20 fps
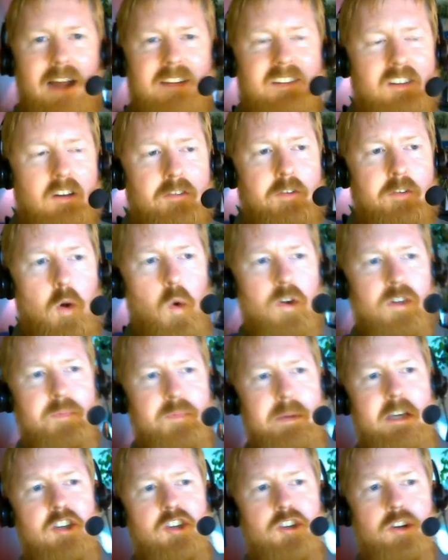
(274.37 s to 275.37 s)
Of course, be
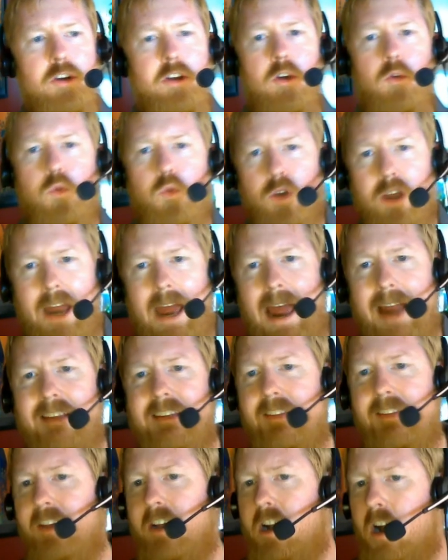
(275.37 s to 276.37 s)
sure you react in the
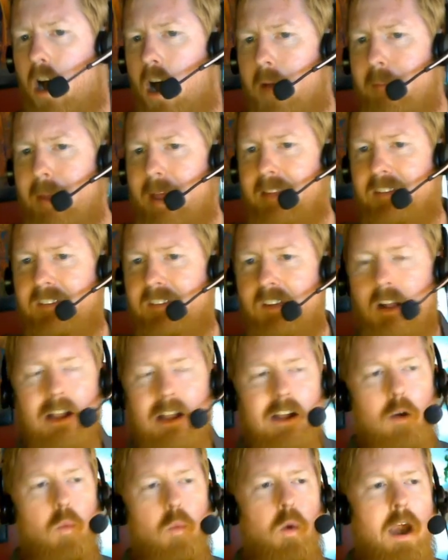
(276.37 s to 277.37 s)
comments
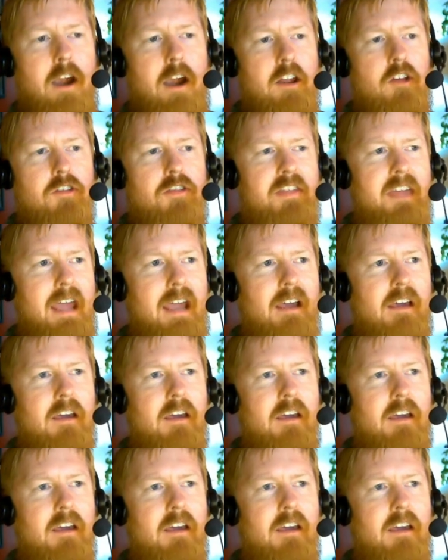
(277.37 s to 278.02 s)
where you think